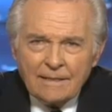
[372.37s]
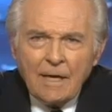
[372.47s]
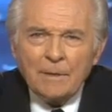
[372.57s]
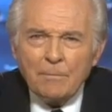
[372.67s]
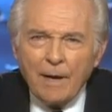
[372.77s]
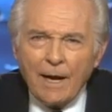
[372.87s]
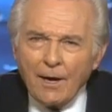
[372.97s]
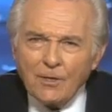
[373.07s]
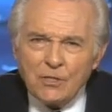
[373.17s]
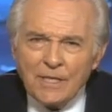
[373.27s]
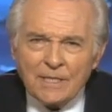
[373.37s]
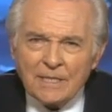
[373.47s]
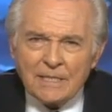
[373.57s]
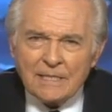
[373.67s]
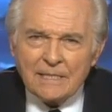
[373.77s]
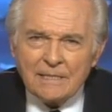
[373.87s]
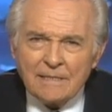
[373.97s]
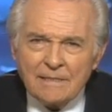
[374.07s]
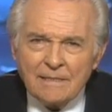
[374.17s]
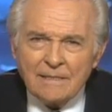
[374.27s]
Come into my heart, Jesus.
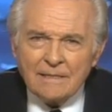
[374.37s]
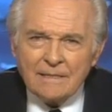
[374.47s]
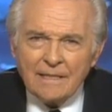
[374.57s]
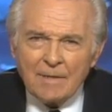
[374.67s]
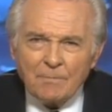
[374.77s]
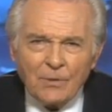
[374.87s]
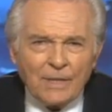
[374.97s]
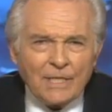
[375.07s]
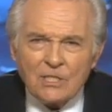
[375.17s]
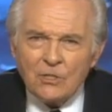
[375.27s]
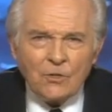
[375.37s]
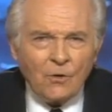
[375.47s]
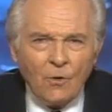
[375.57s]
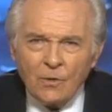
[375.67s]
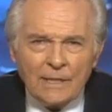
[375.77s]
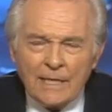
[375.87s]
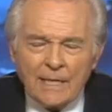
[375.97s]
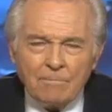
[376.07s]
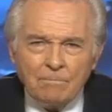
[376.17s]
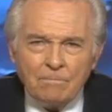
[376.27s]
I pray this in your holy
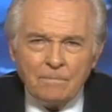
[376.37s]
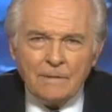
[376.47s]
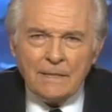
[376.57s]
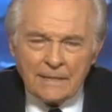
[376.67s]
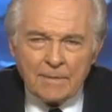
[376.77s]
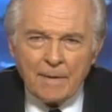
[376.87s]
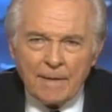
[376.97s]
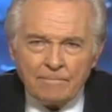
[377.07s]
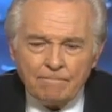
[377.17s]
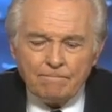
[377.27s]
name. Amen.